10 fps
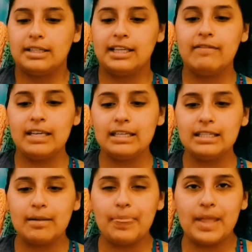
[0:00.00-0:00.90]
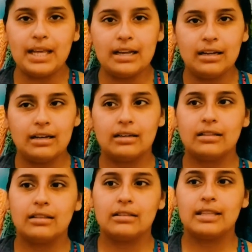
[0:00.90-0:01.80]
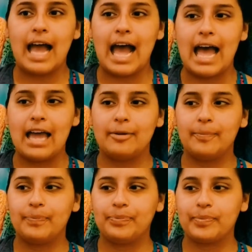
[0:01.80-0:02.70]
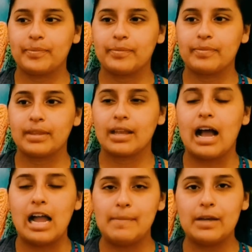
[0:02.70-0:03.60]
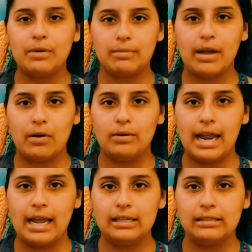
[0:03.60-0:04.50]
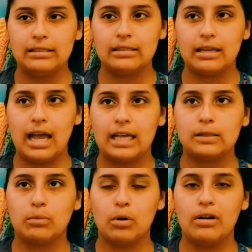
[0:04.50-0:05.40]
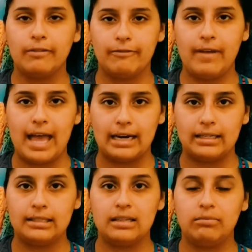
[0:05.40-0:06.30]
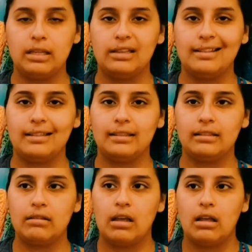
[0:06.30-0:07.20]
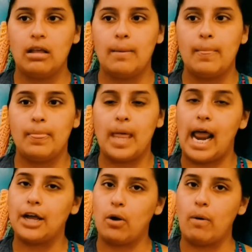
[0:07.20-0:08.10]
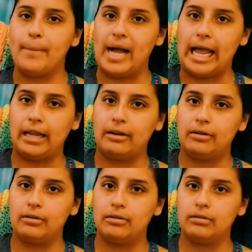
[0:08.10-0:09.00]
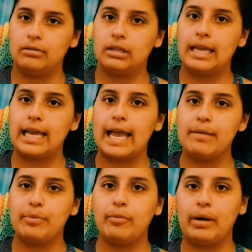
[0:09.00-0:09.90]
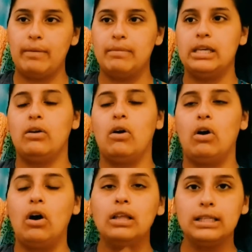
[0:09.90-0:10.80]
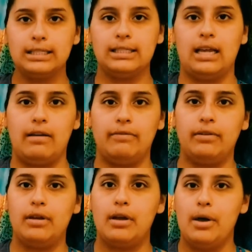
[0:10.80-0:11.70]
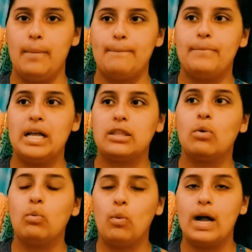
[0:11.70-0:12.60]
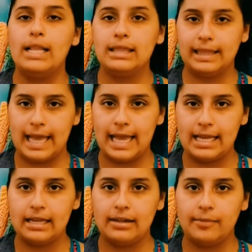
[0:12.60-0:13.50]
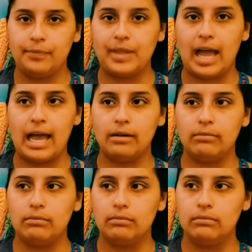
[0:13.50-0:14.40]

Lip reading: giving something that I make with my own hands has more an effect than something that I go and buy. Like April bought me all this stuff, but the one thing that